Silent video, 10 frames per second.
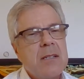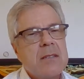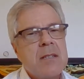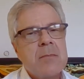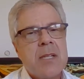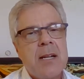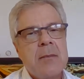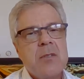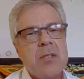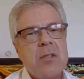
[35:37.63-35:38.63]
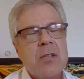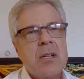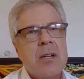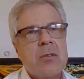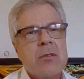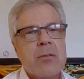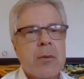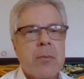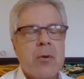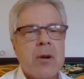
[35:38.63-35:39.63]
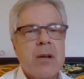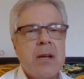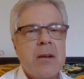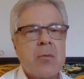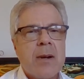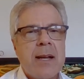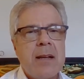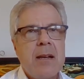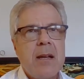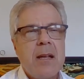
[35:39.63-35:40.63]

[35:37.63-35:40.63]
sometimes you can go into the report and write